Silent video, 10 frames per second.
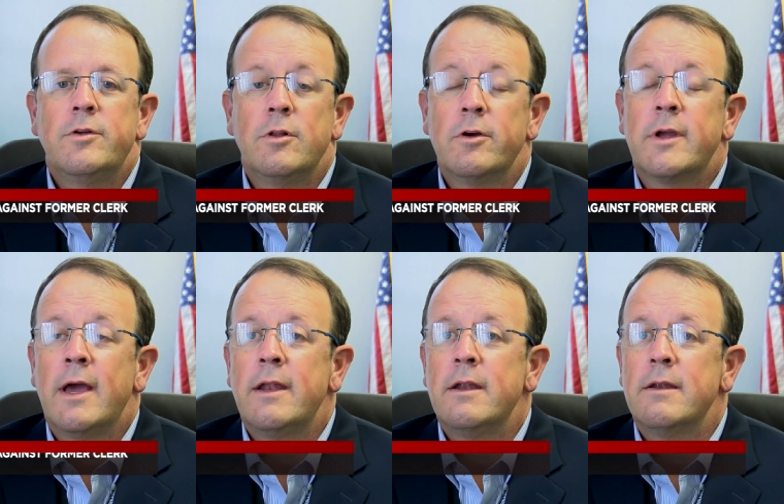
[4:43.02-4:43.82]
know, you look
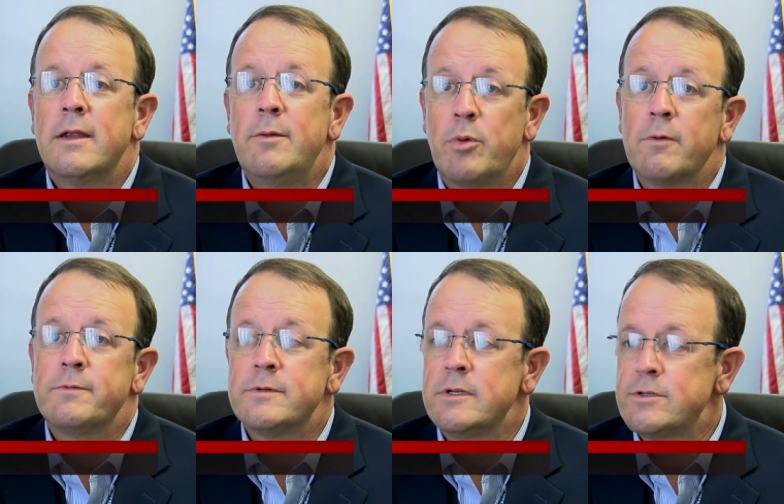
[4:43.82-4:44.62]
at it, he
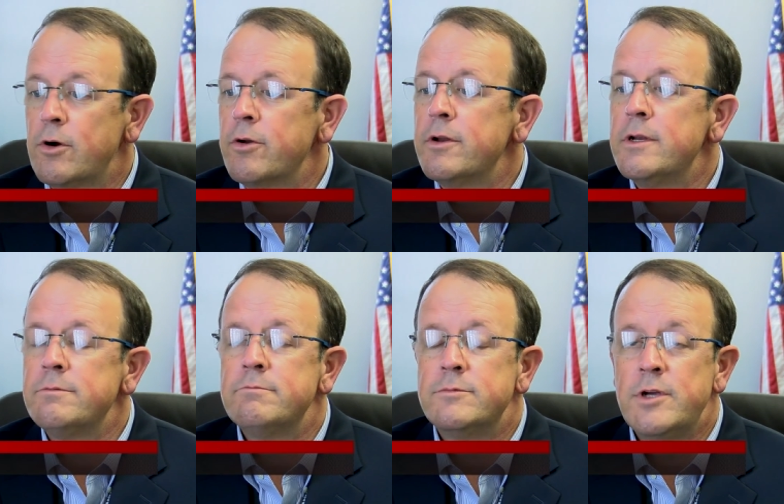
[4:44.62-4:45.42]
purposely started in
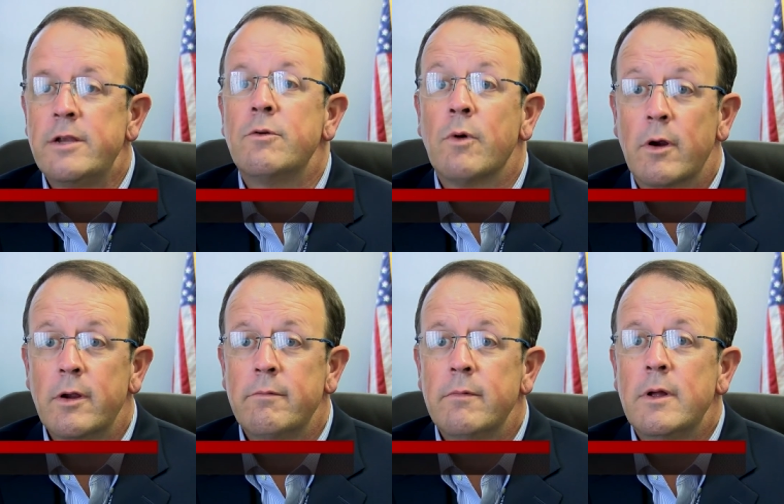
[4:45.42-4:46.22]

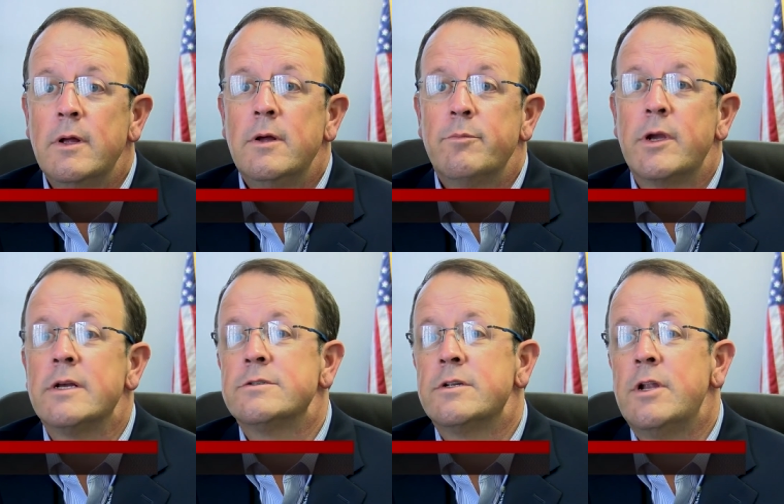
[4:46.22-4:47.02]
January
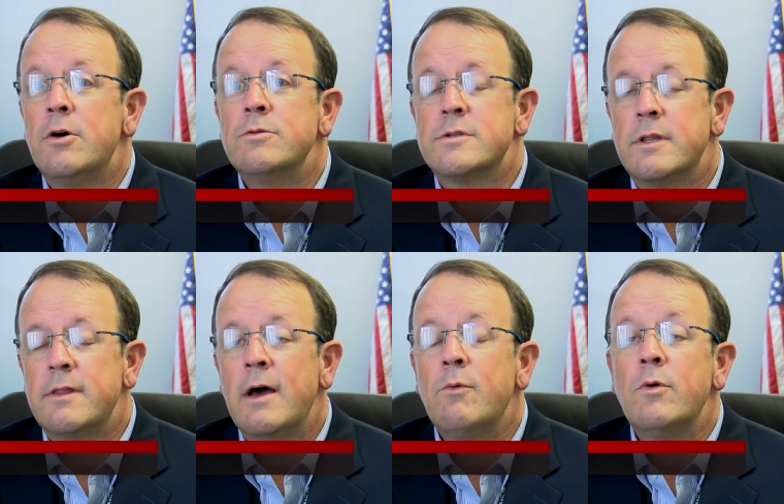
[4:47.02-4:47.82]
because it knows that
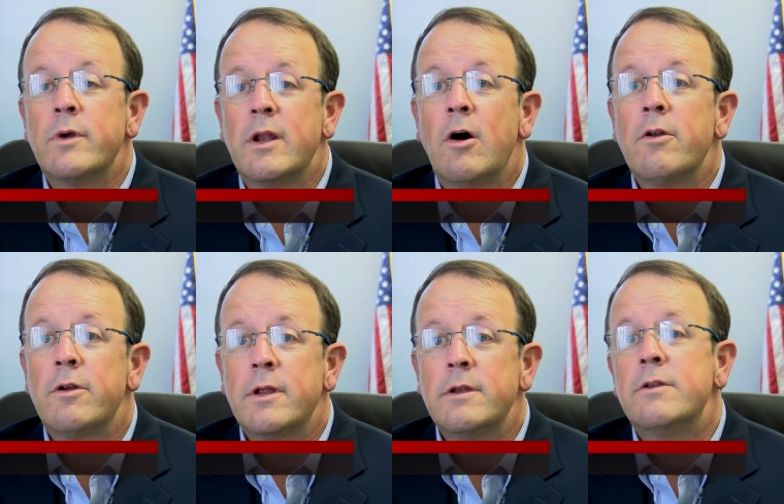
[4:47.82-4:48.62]
that won't get
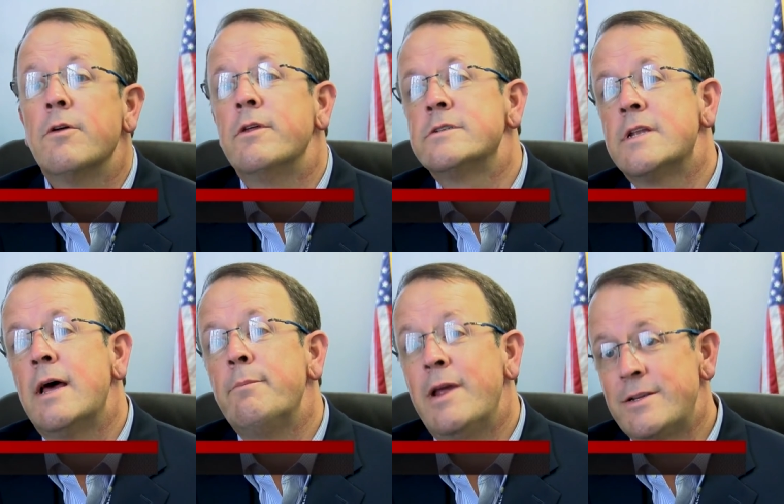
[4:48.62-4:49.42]
audited till this
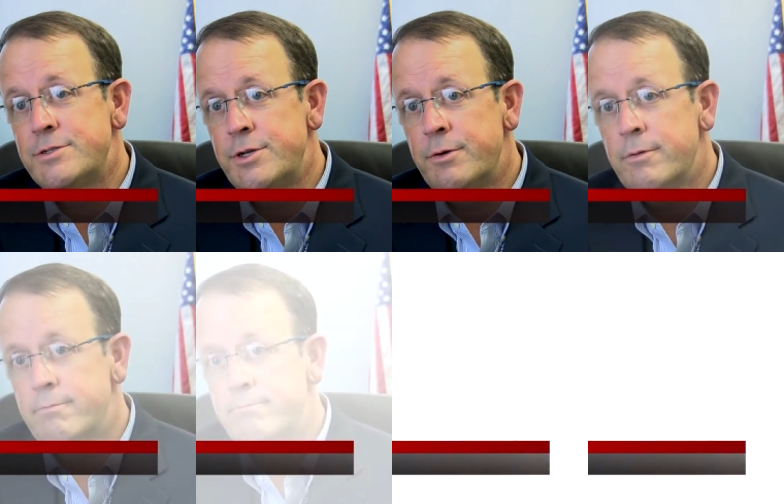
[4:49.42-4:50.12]
time next year.